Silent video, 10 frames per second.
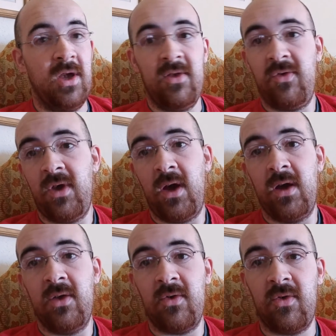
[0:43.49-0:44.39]

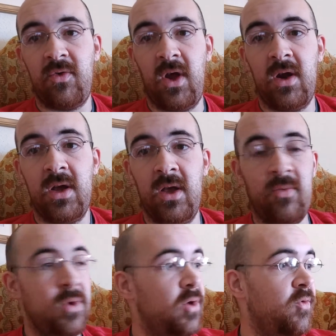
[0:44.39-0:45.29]
NCIS on Saturday, as
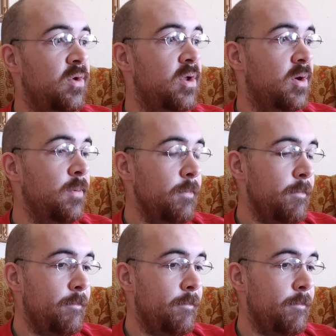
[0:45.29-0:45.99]
we usually do.